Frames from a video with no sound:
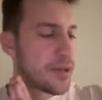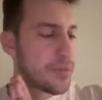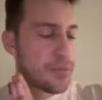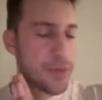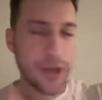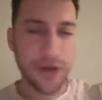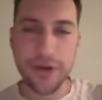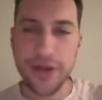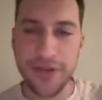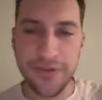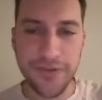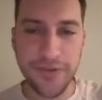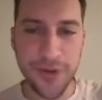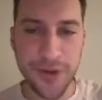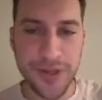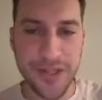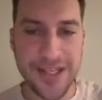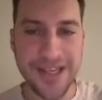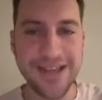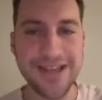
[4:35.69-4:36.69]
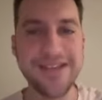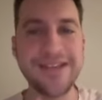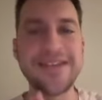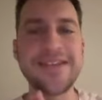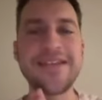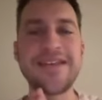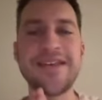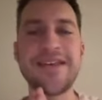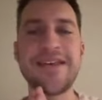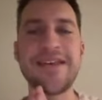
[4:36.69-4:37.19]
Period 14,
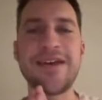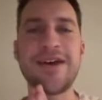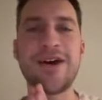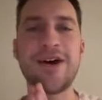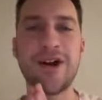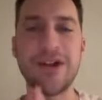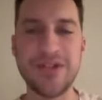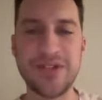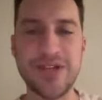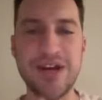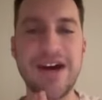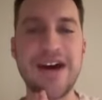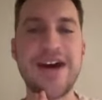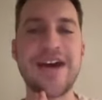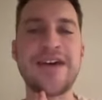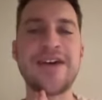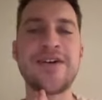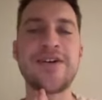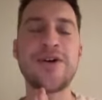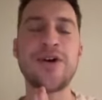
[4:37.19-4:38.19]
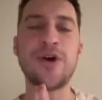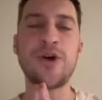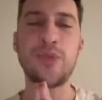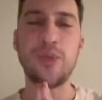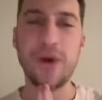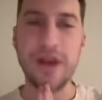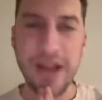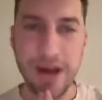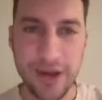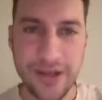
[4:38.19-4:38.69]
RSI,
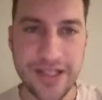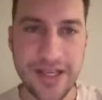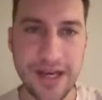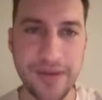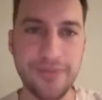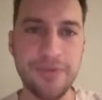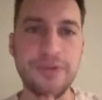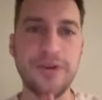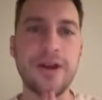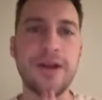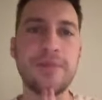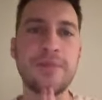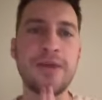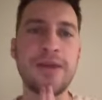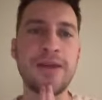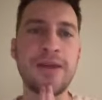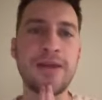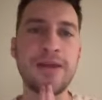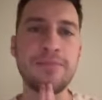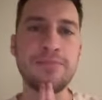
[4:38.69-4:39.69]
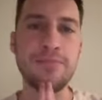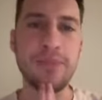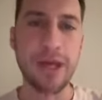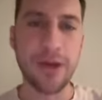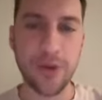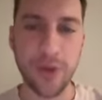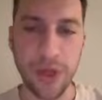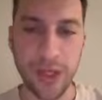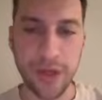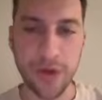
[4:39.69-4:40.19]
one hour time frame,
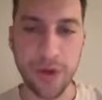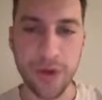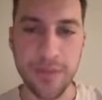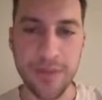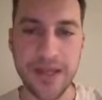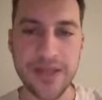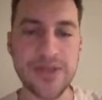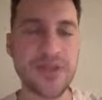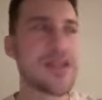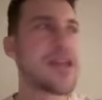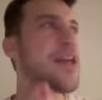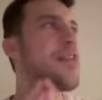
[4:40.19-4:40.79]
Bitcoin Coinbase.